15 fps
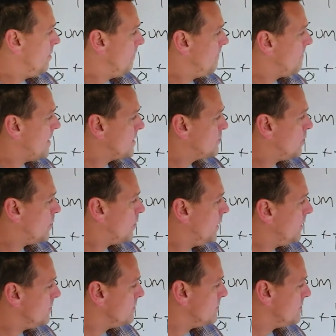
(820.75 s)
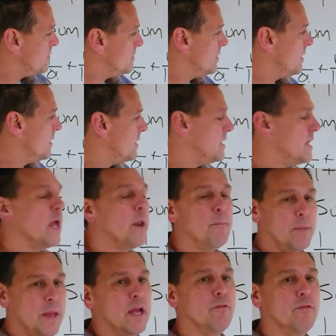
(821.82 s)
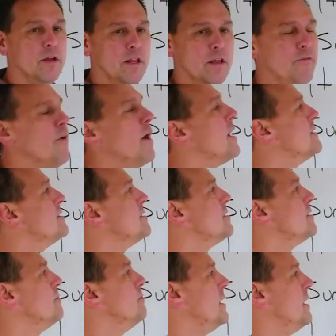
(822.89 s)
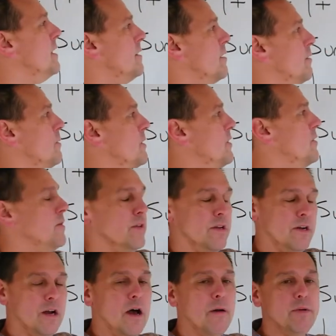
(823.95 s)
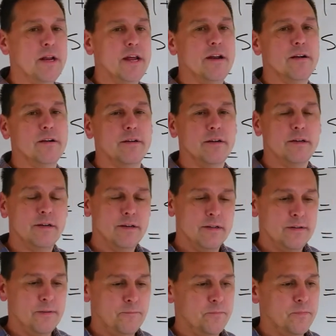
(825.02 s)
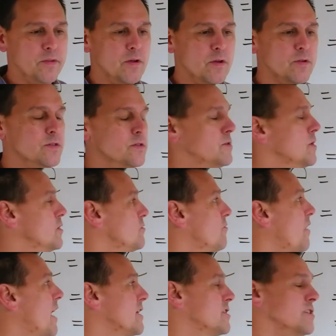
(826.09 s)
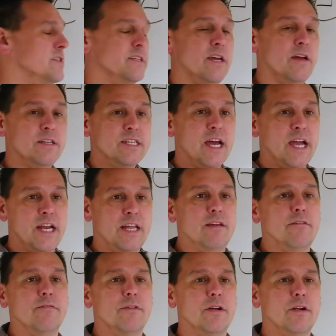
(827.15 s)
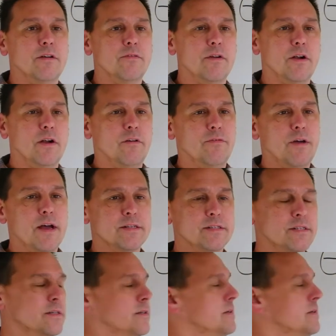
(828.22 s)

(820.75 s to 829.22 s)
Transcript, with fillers: factorials get big really fast, meaning that when they're in the denominator, those, those fractions get tiny very, very fast.